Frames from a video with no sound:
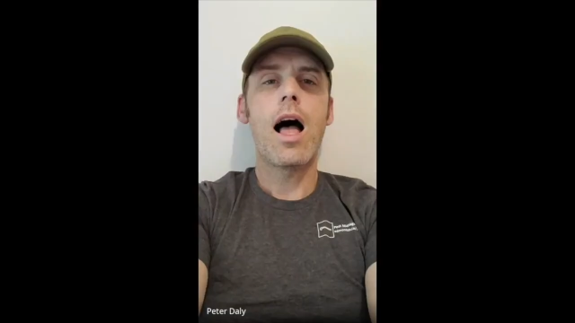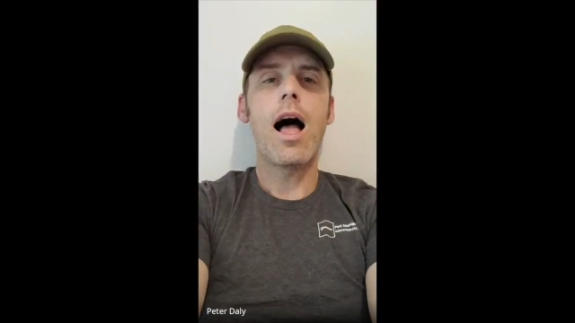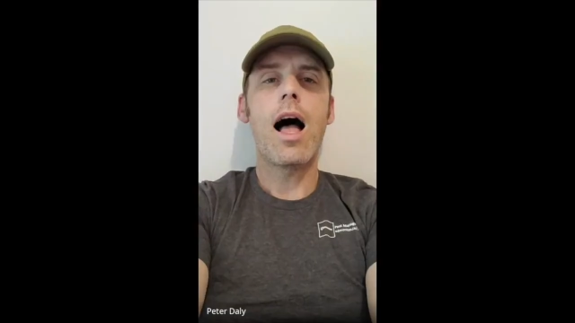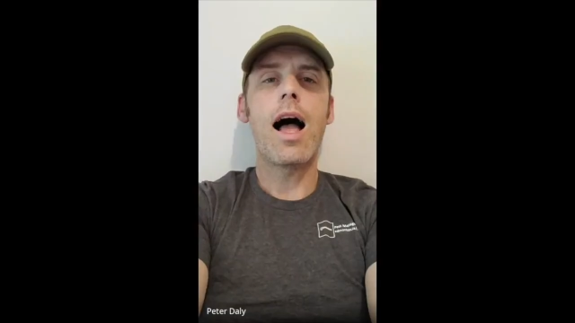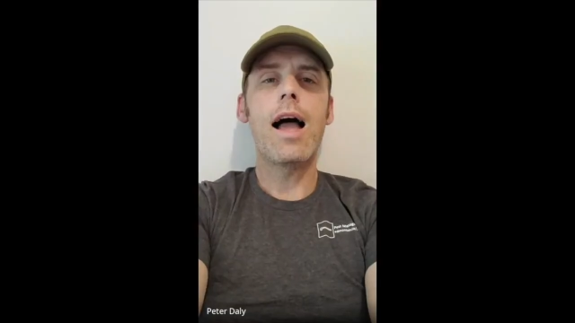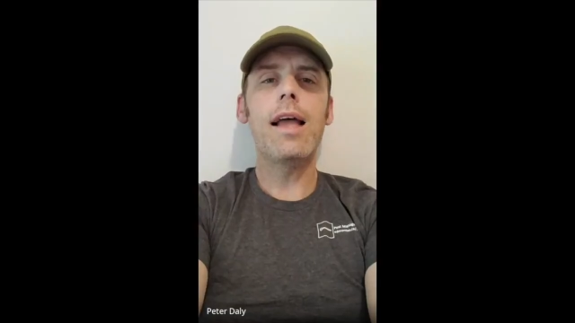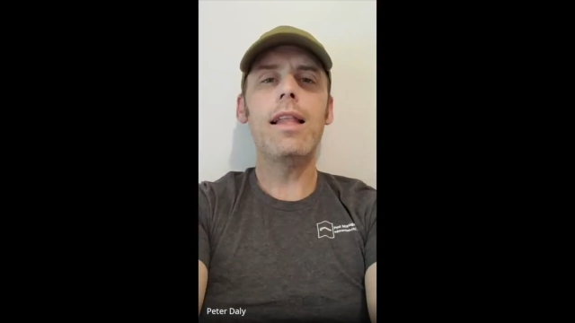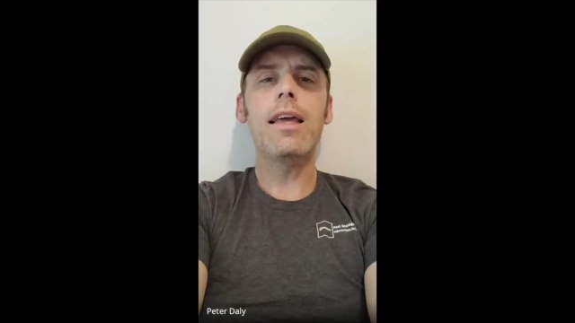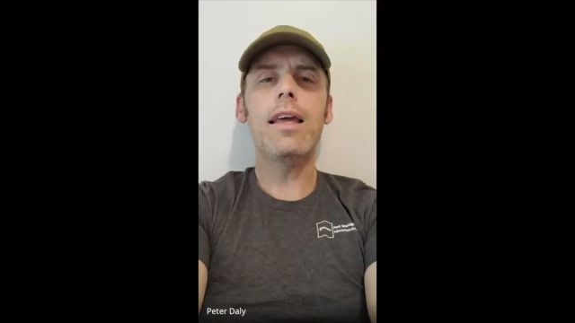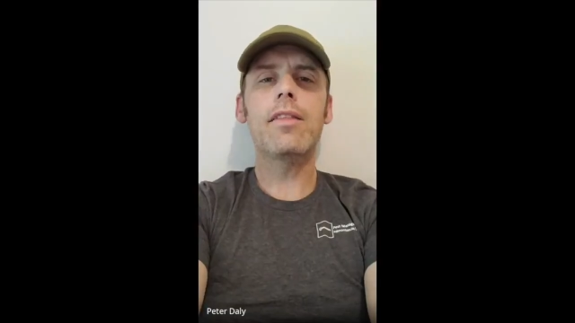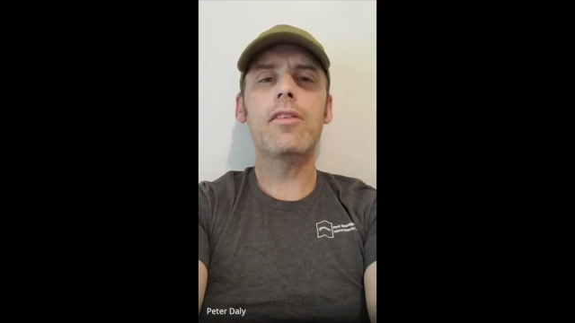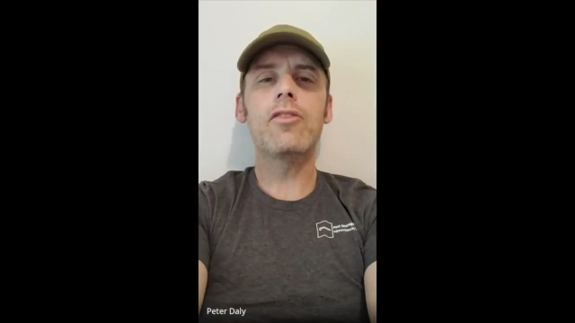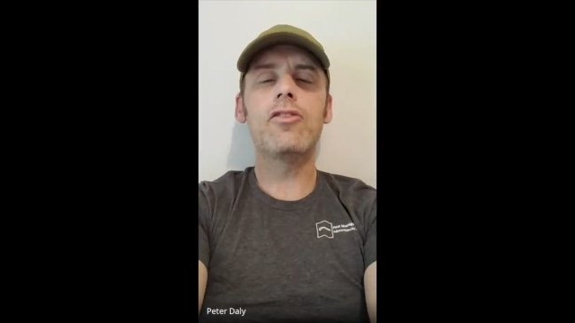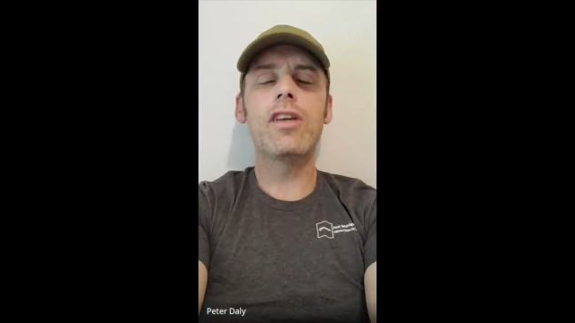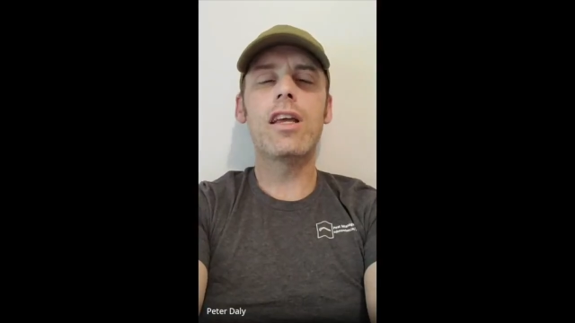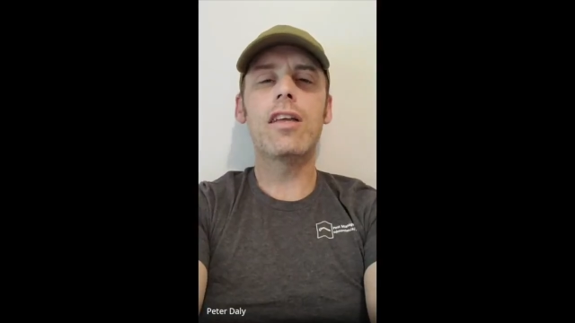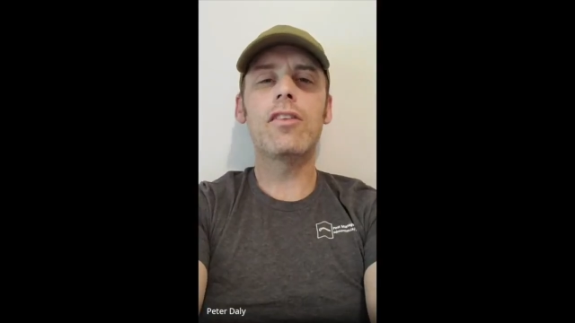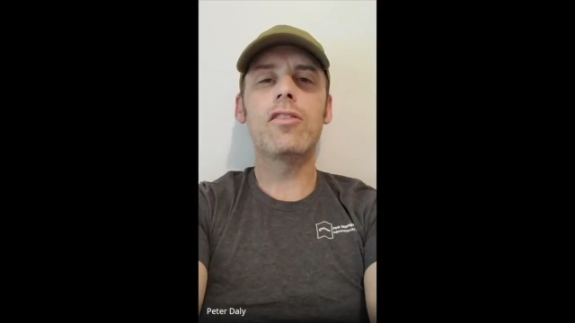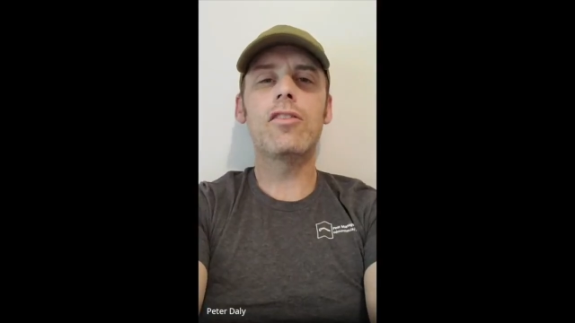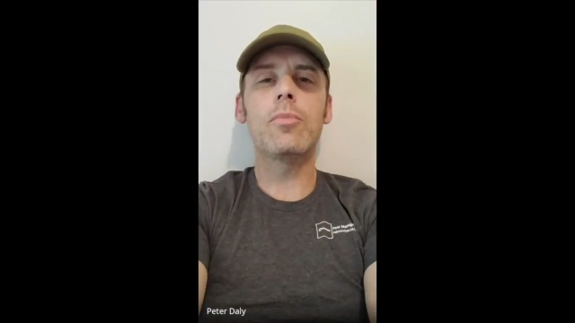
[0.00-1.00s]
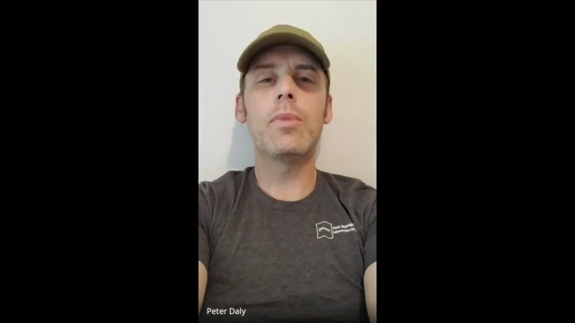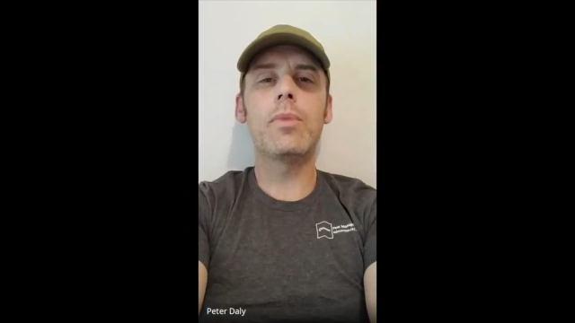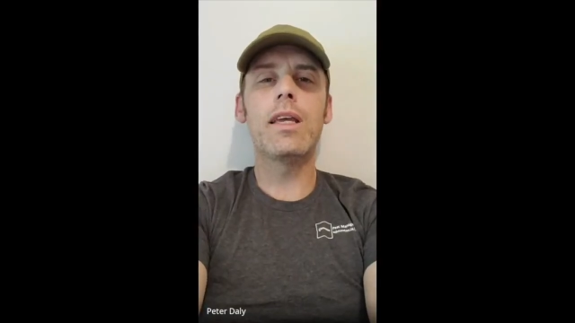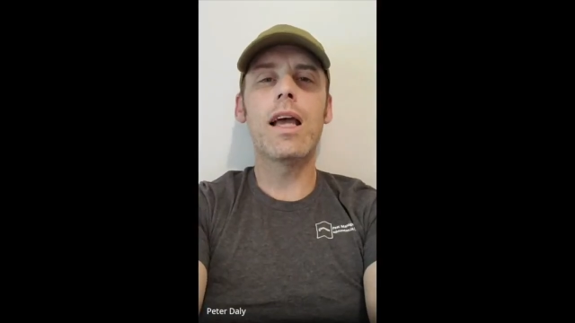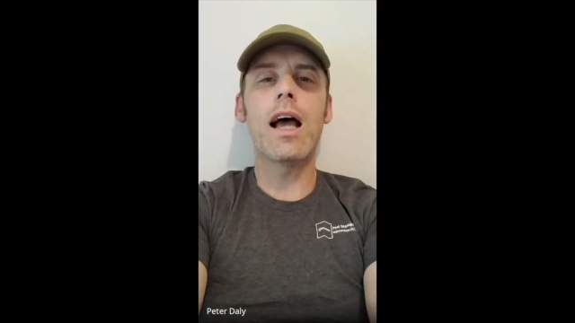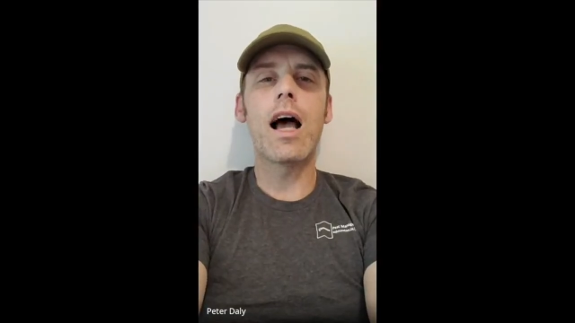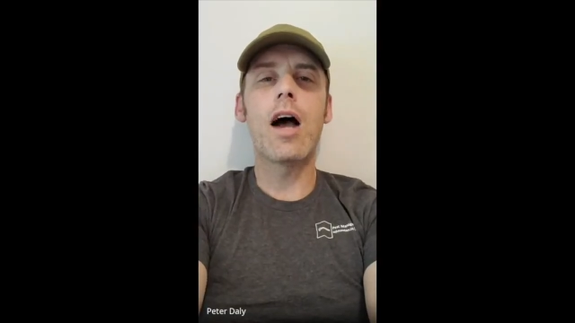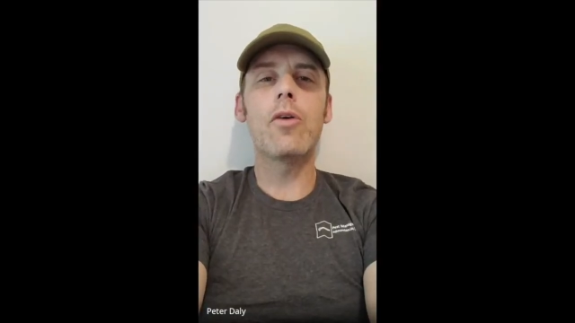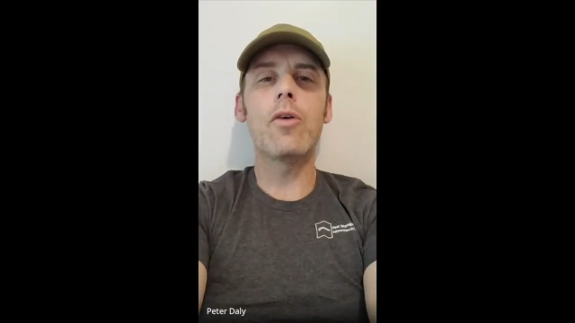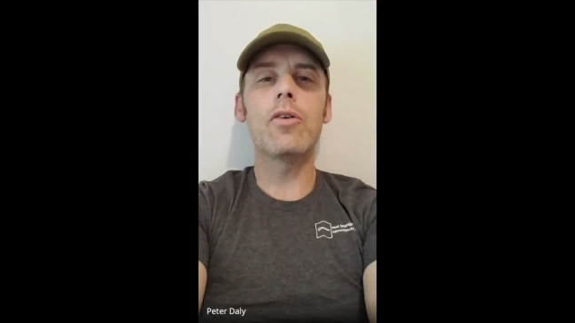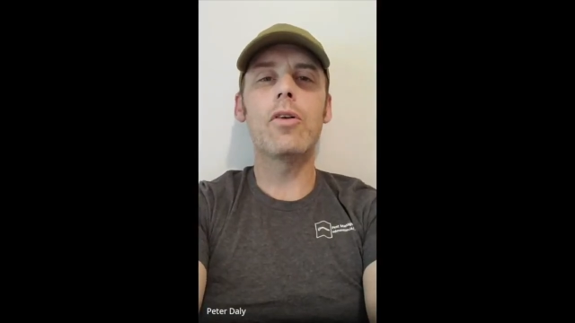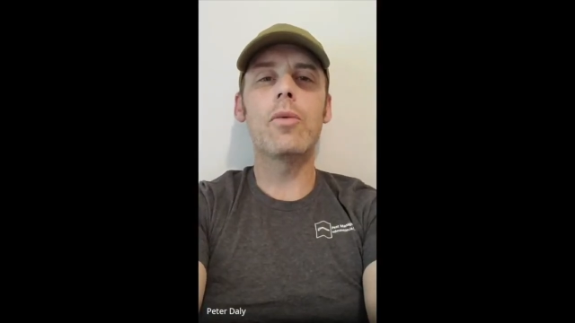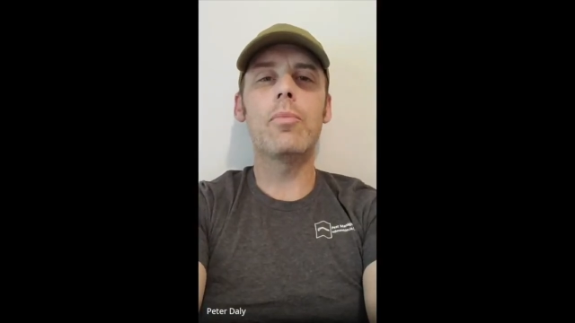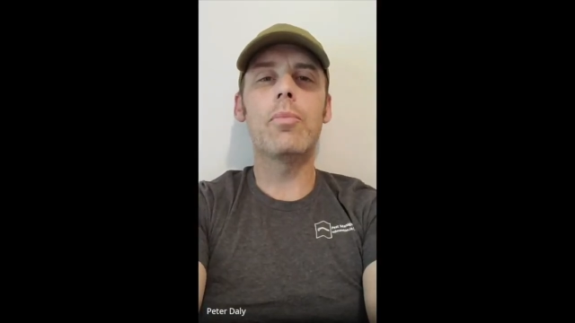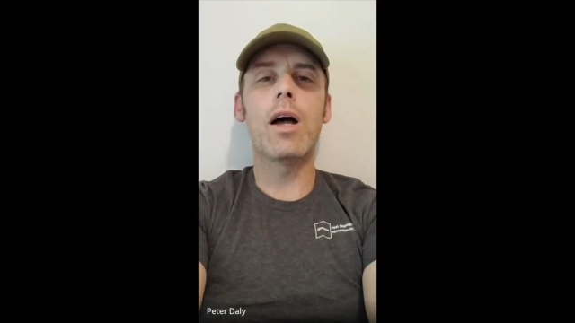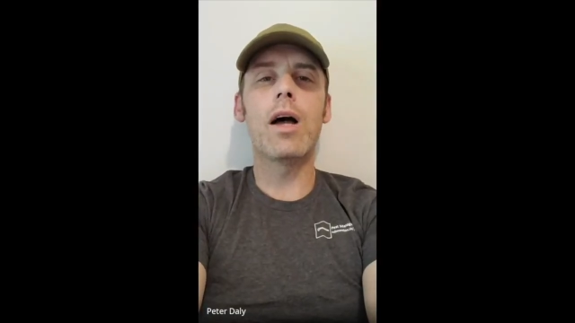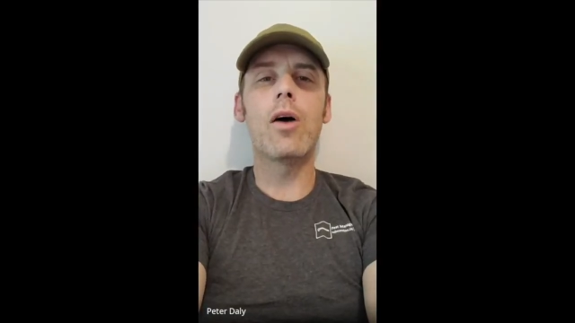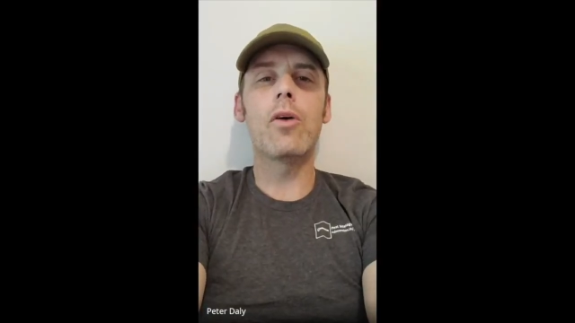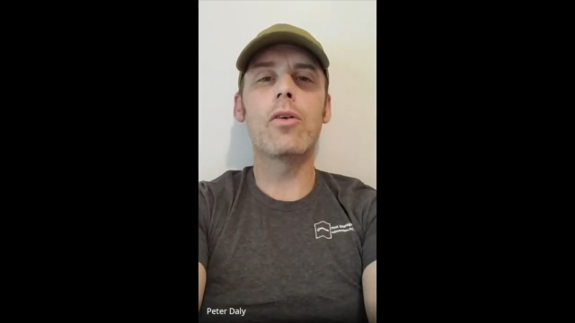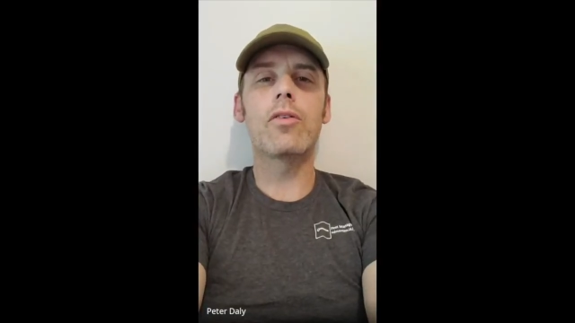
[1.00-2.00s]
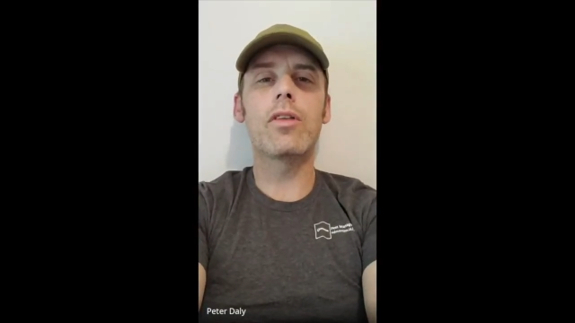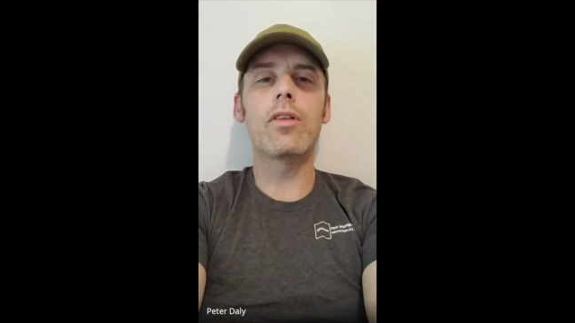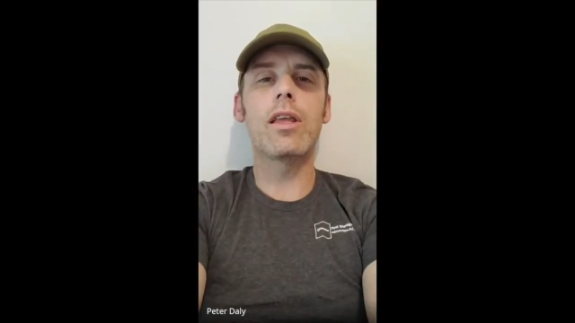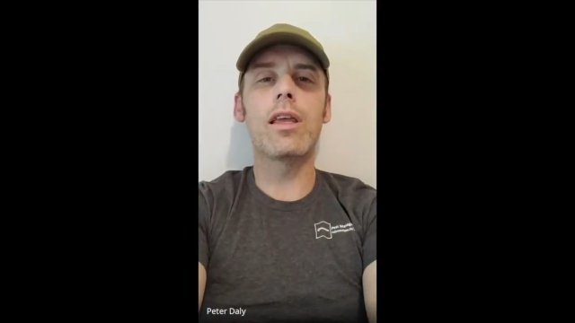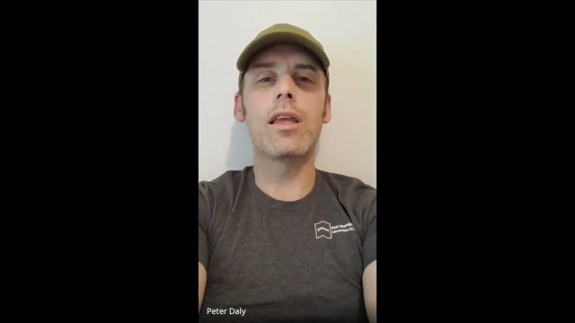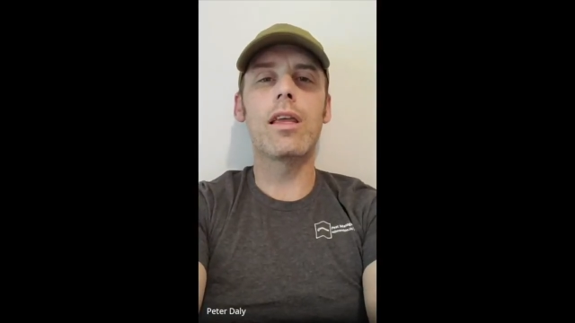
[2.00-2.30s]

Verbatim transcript: I like the chance to be out and about